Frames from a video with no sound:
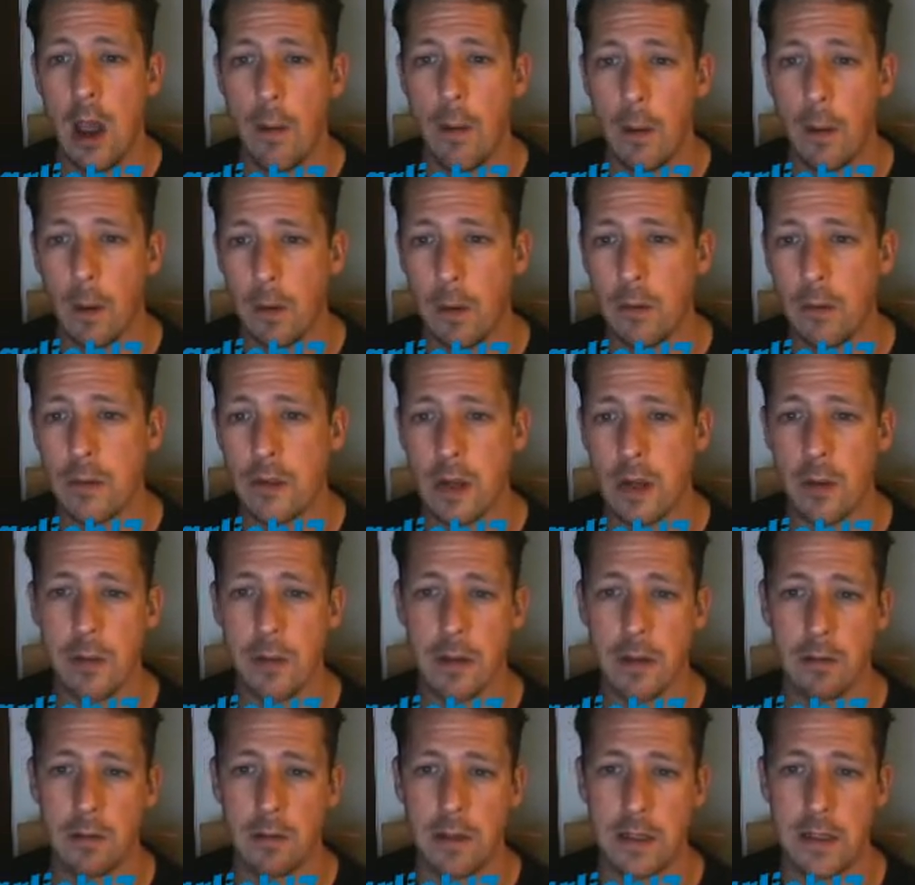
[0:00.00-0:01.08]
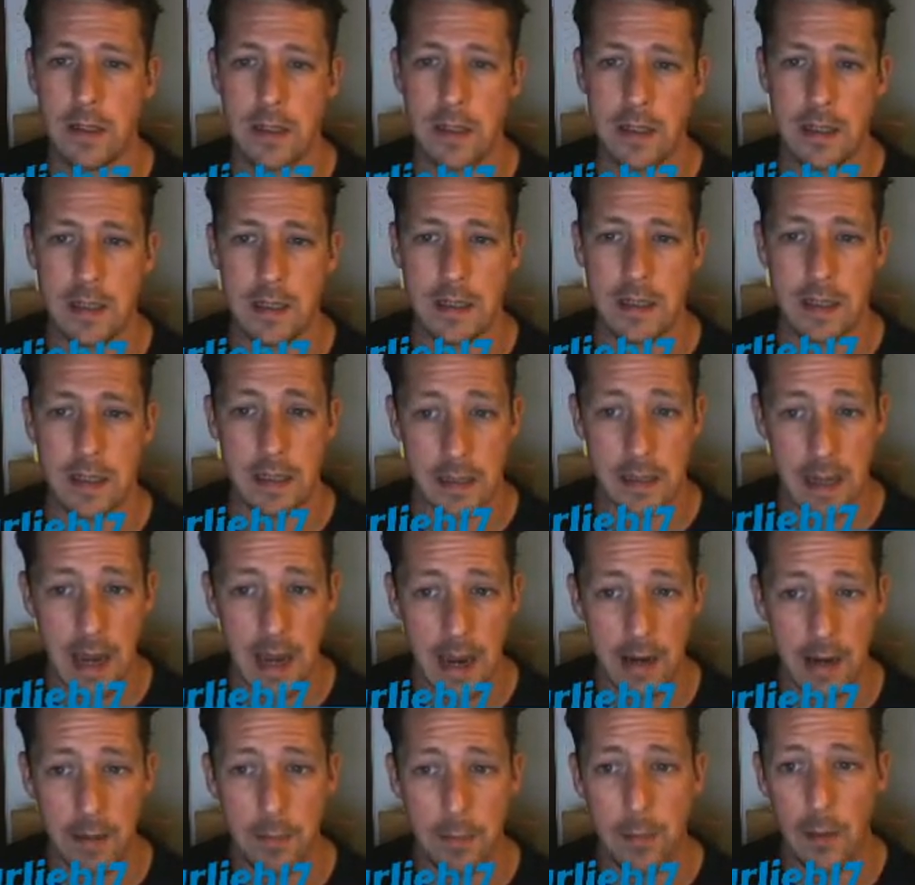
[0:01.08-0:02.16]
But also increases its
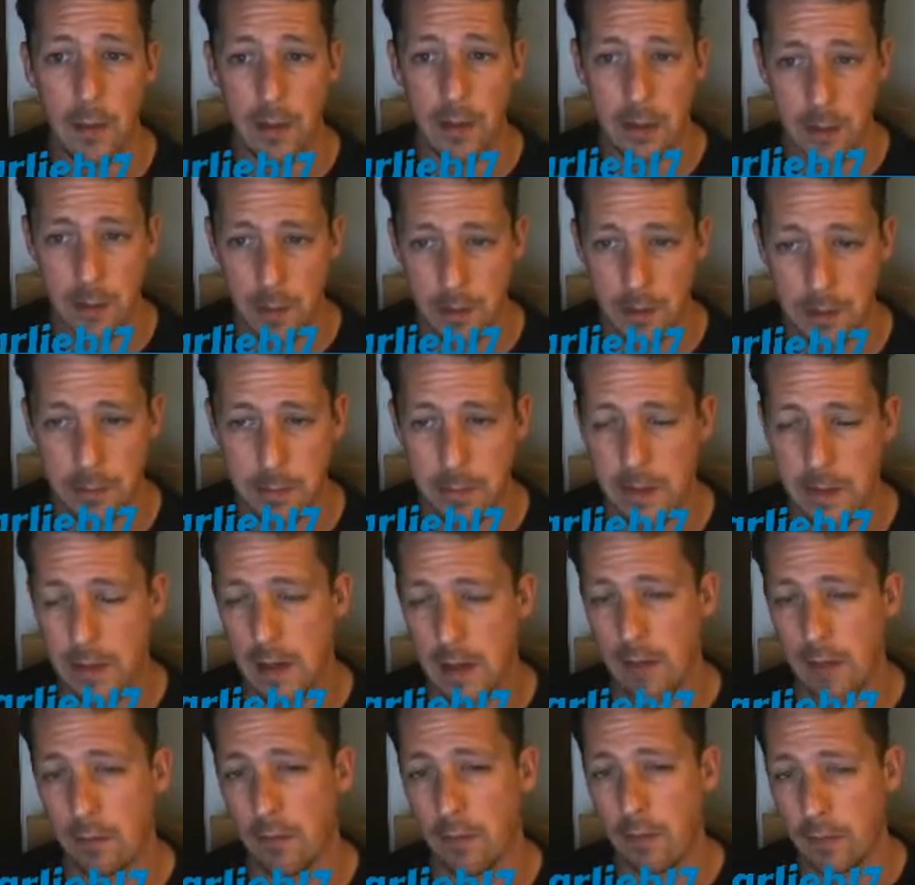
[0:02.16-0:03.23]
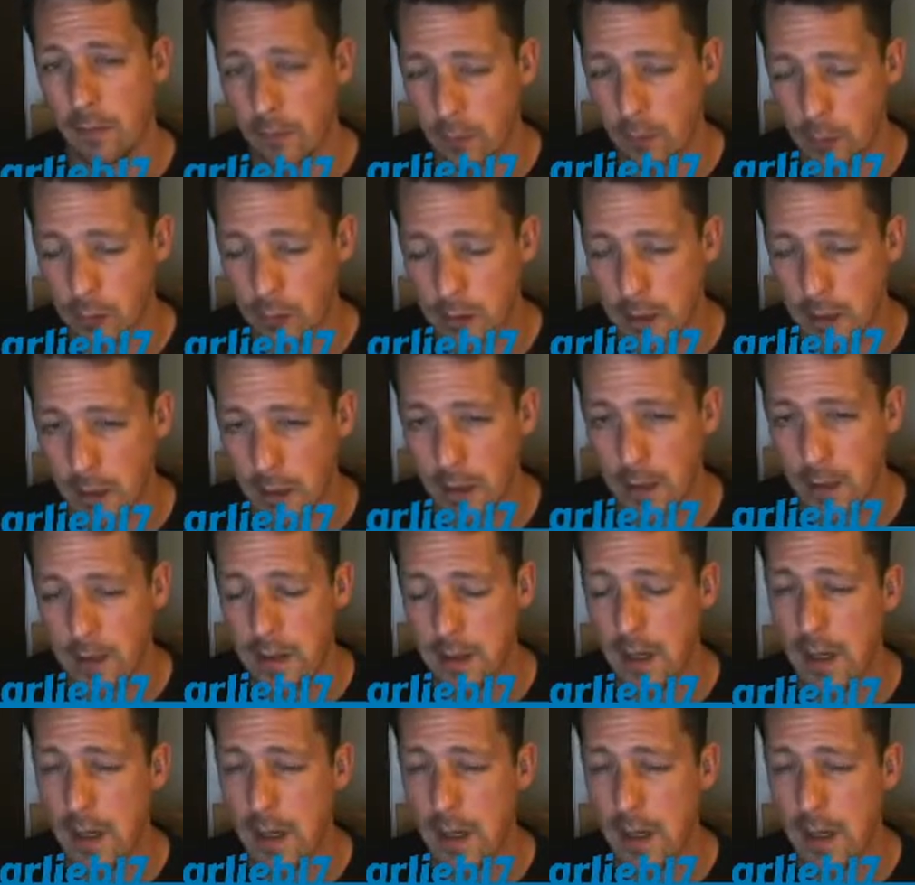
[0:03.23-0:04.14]
attack by 20% for 4 ticks.